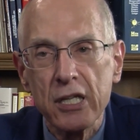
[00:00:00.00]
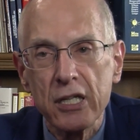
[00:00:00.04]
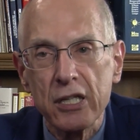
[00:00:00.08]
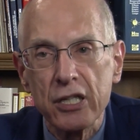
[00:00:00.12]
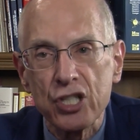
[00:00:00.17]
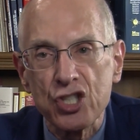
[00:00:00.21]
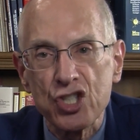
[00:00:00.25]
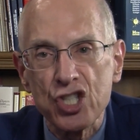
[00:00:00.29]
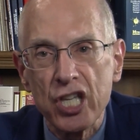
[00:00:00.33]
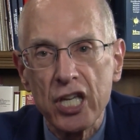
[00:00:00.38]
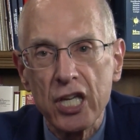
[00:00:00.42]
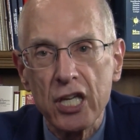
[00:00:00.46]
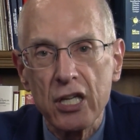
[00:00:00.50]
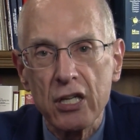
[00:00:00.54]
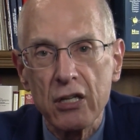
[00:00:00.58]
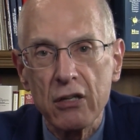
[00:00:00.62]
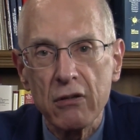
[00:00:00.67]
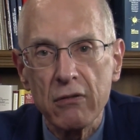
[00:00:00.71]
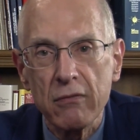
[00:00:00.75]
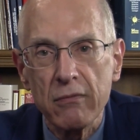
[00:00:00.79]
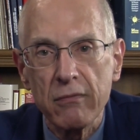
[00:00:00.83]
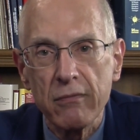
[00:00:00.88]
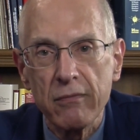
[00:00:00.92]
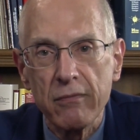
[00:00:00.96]
in the
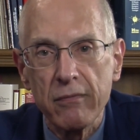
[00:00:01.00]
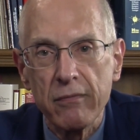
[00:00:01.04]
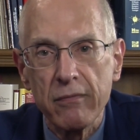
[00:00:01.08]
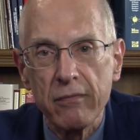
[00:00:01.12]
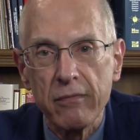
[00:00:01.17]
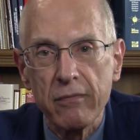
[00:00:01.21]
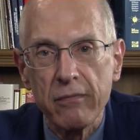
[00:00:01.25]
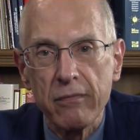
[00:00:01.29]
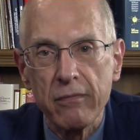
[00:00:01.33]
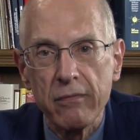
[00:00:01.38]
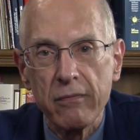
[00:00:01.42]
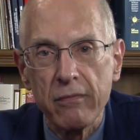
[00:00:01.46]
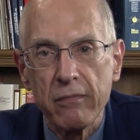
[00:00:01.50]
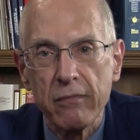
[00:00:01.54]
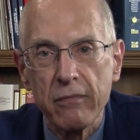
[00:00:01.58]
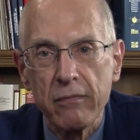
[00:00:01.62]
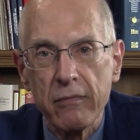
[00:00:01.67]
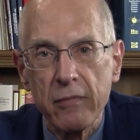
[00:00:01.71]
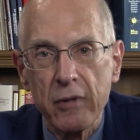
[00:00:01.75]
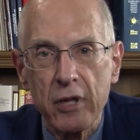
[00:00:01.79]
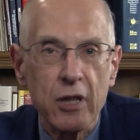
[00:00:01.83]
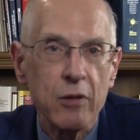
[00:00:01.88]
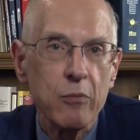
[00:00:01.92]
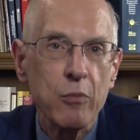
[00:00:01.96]
skin,
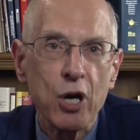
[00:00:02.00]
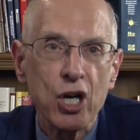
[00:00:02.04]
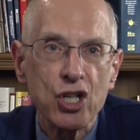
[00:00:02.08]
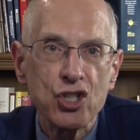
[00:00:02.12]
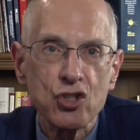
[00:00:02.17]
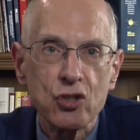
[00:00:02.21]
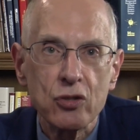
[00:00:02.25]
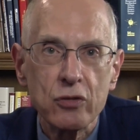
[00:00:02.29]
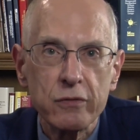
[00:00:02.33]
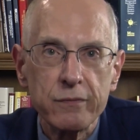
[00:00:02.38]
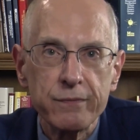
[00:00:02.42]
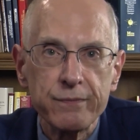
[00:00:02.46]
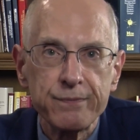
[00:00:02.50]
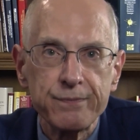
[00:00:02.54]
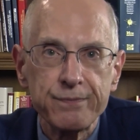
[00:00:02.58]
in the muscle.